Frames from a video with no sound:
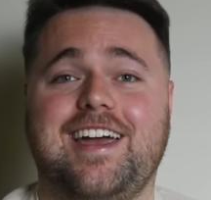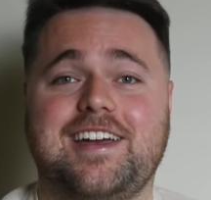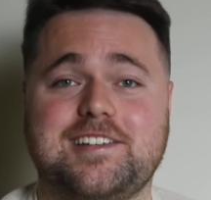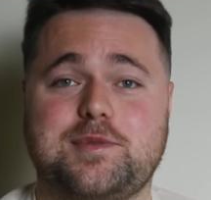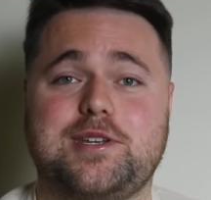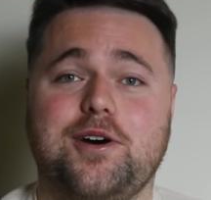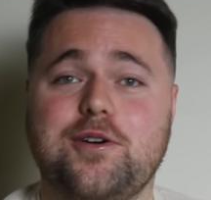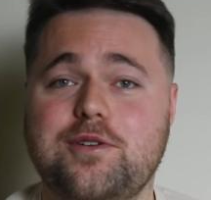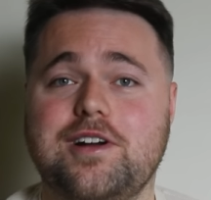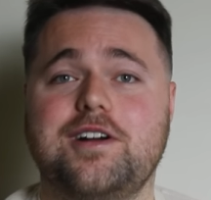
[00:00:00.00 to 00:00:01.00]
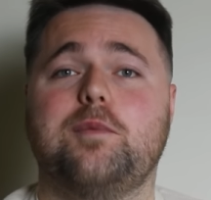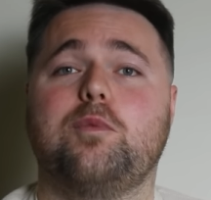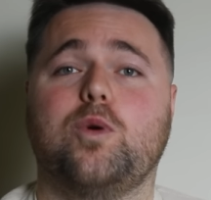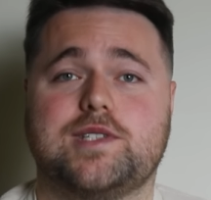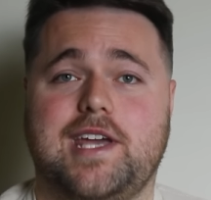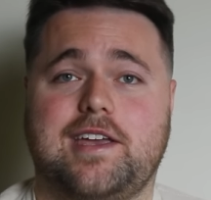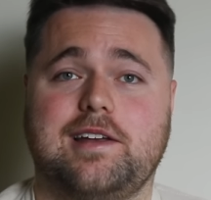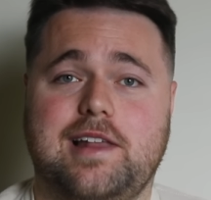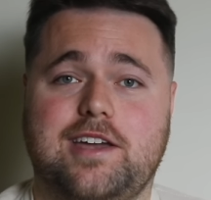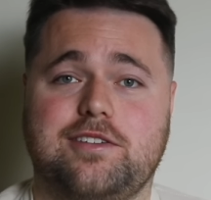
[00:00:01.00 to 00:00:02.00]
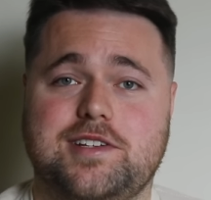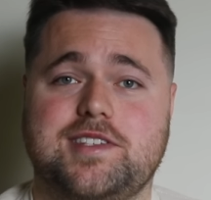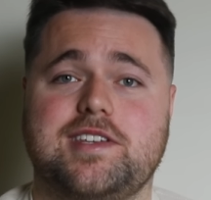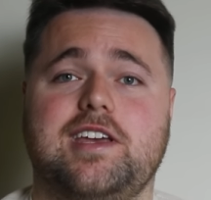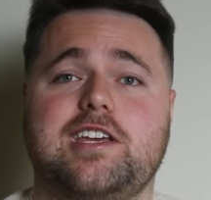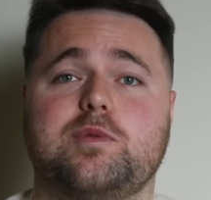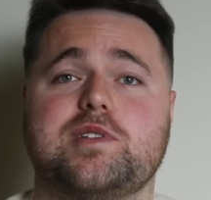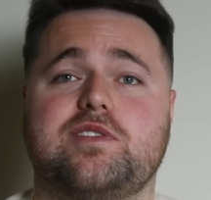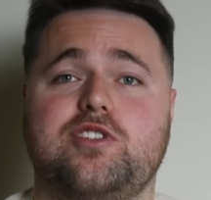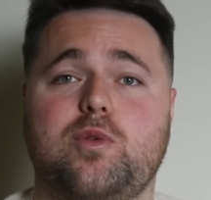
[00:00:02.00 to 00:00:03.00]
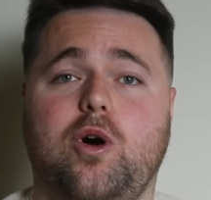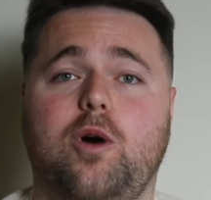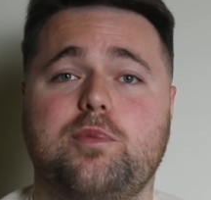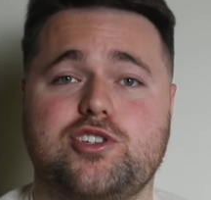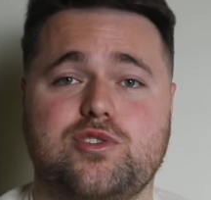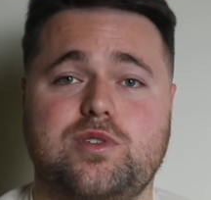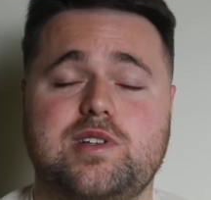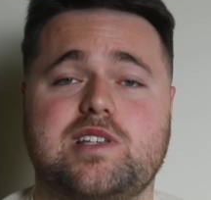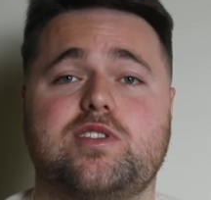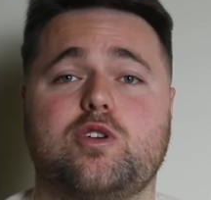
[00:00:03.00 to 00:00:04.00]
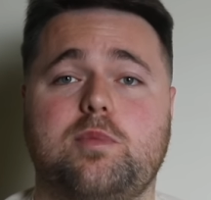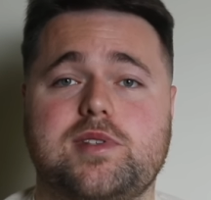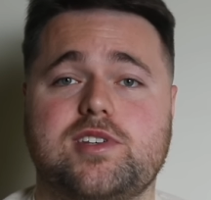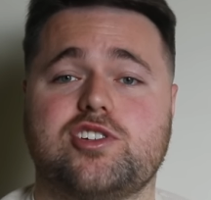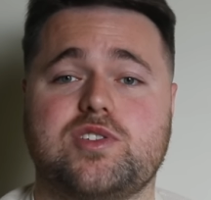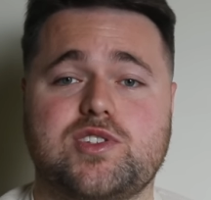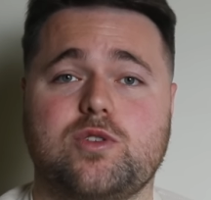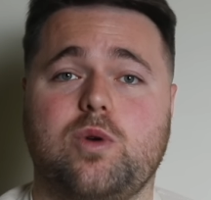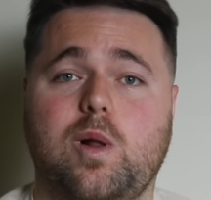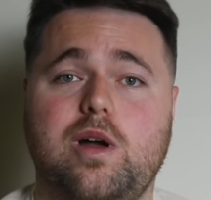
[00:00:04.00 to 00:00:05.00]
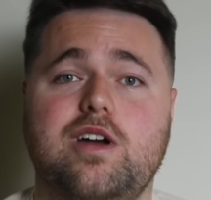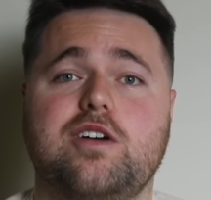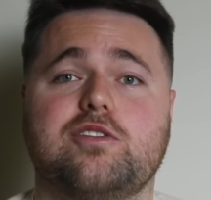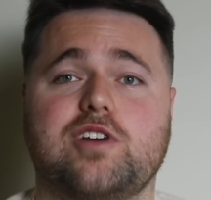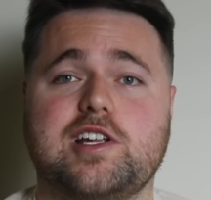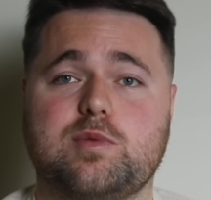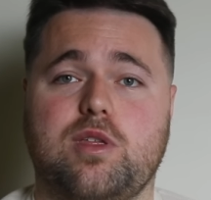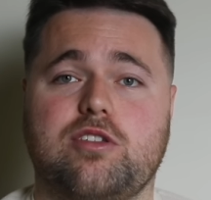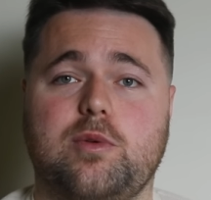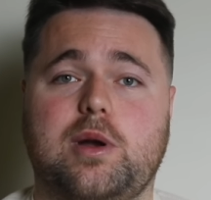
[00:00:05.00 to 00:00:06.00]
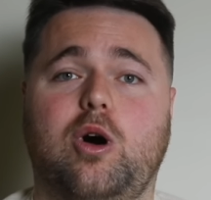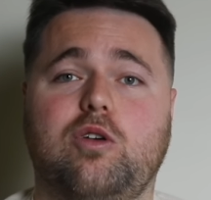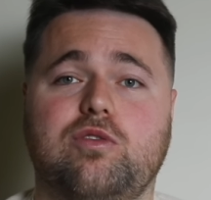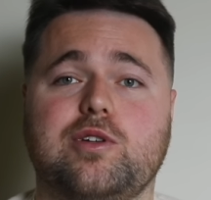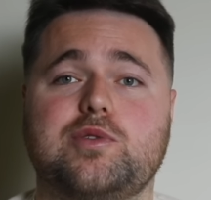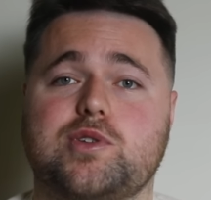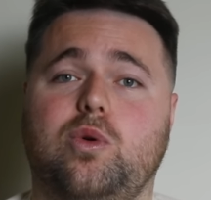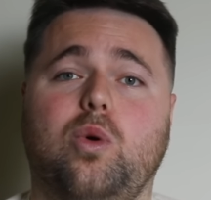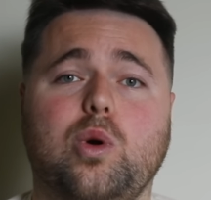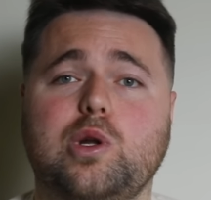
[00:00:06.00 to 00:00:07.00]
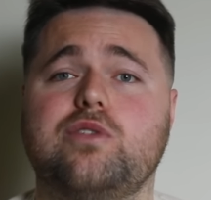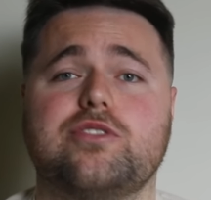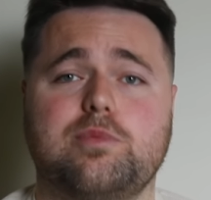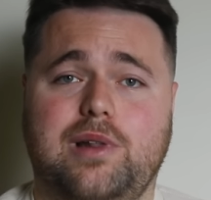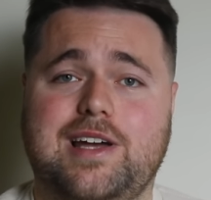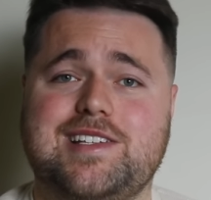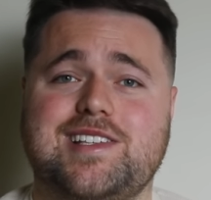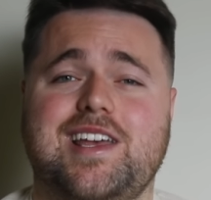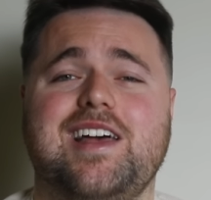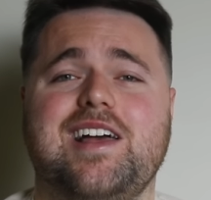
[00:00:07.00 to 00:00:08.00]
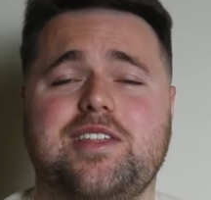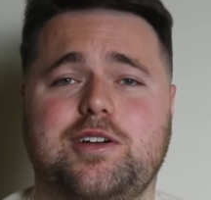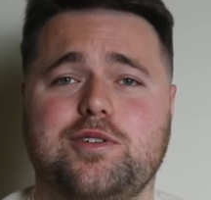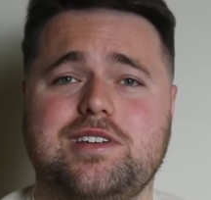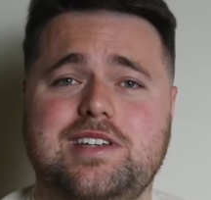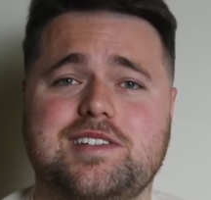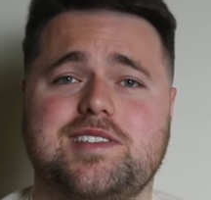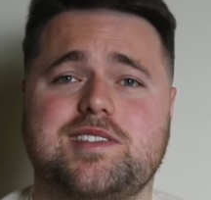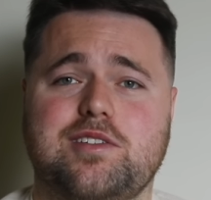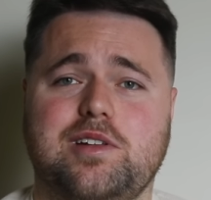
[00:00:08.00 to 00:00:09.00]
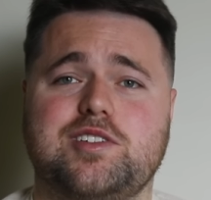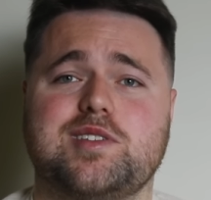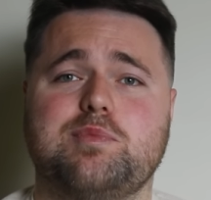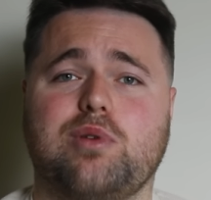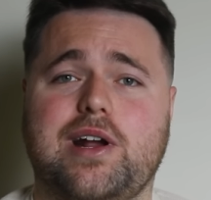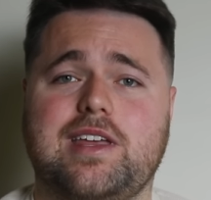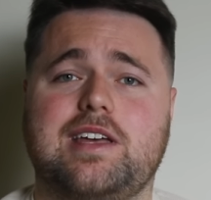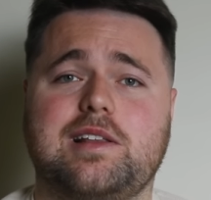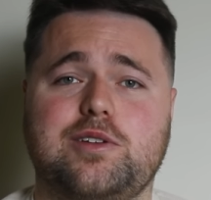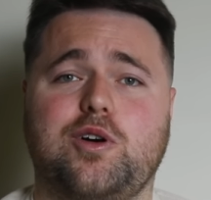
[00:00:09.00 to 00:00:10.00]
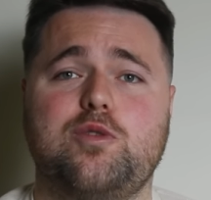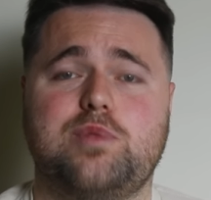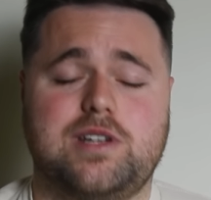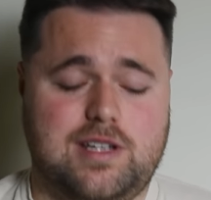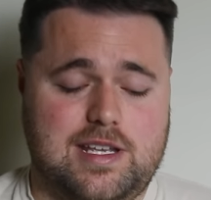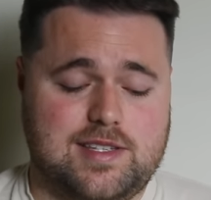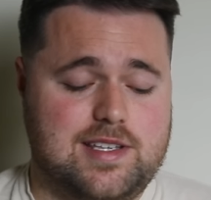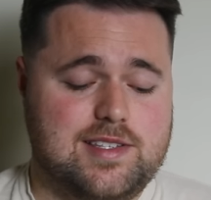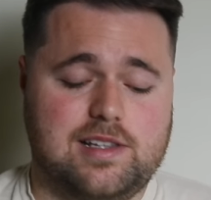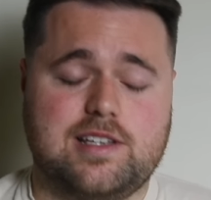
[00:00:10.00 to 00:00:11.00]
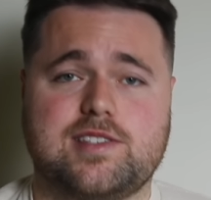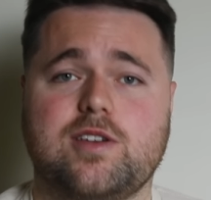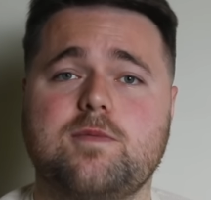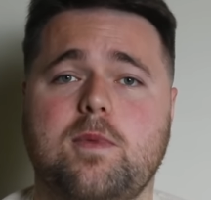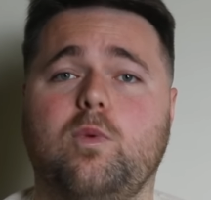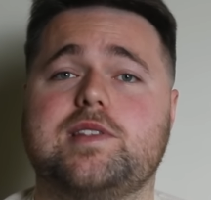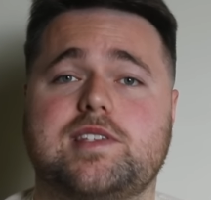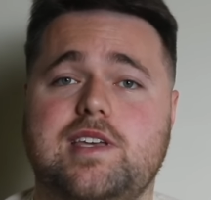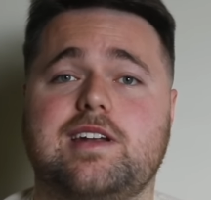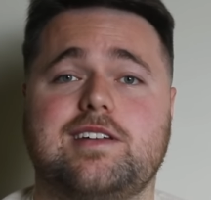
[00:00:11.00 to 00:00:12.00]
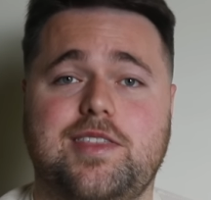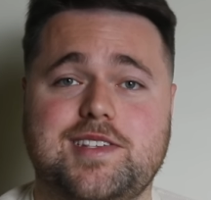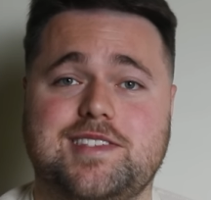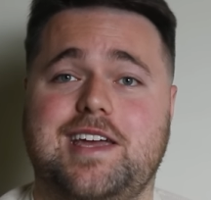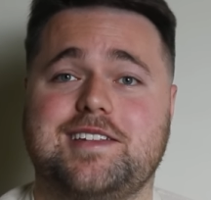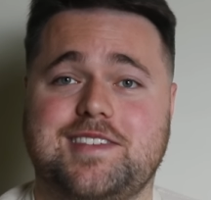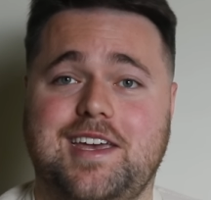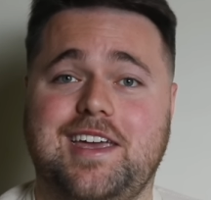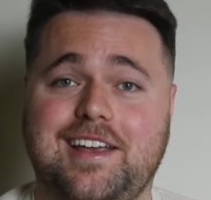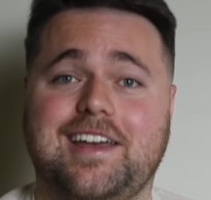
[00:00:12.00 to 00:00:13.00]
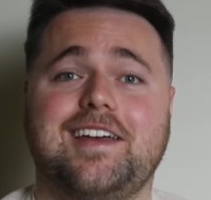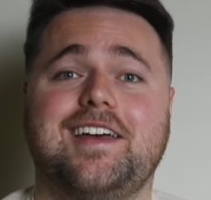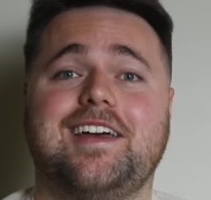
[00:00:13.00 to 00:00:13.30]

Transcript: as we know, more tackle accuracy equals fewer opportunities for the opposition. So while France were throwing offloads all over the place, they couldn't necessarily just break England open it as easily. So once again, another stat saying